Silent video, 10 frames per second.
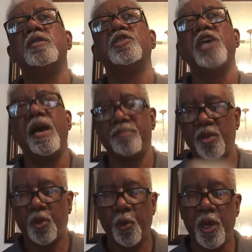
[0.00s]
chapter
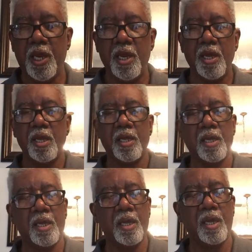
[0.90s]
3
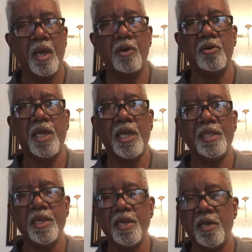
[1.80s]
on
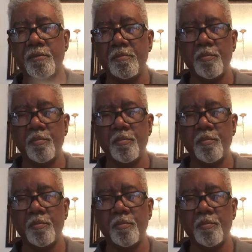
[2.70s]
India,